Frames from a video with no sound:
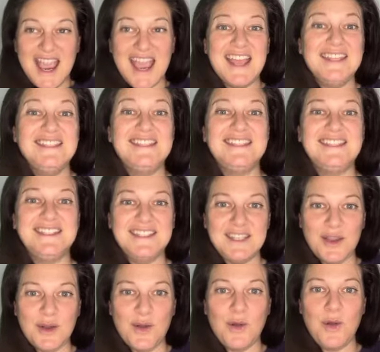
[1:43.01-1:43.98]
and
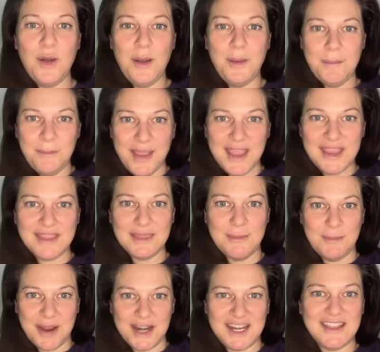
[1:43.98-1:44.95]
still make
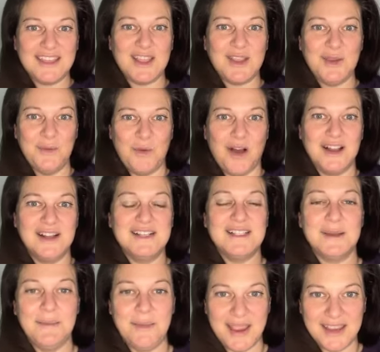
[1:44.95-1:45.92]
the money that you
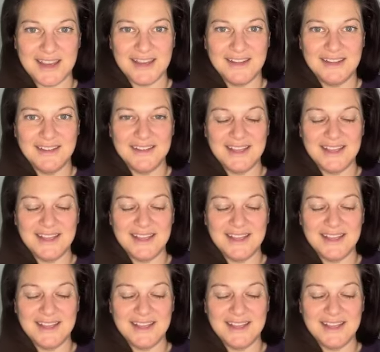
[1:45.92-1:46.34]
want to make.